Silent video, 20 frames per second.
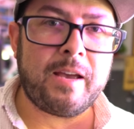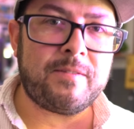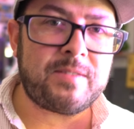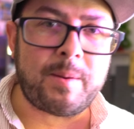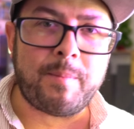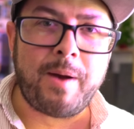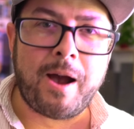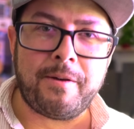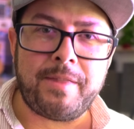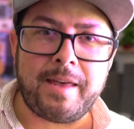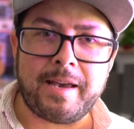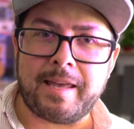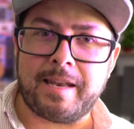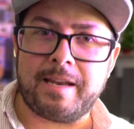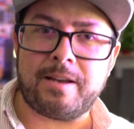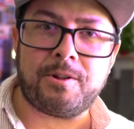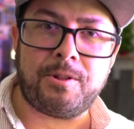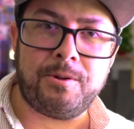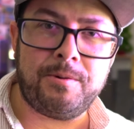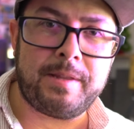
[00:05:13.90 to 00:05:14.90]
If somehow they can
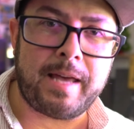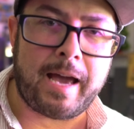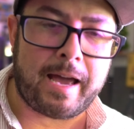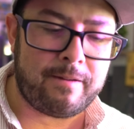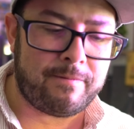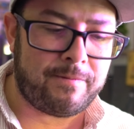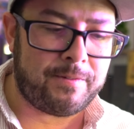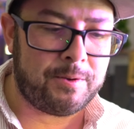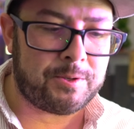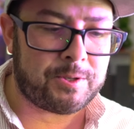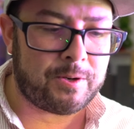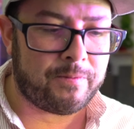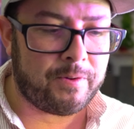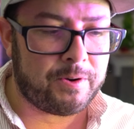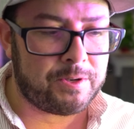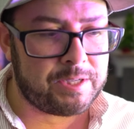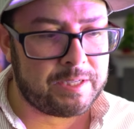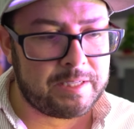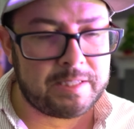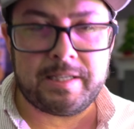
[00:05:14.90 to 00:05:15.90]
include that in future
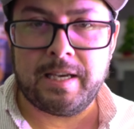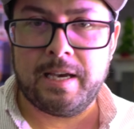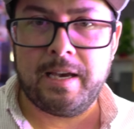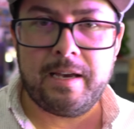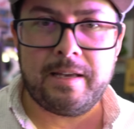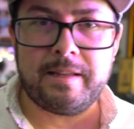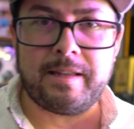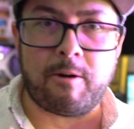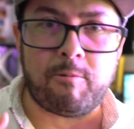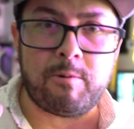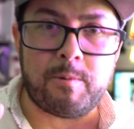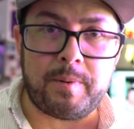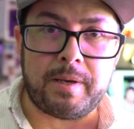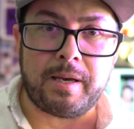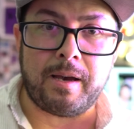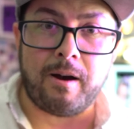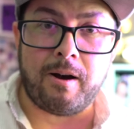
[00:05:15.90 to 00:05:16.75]
versions, that would be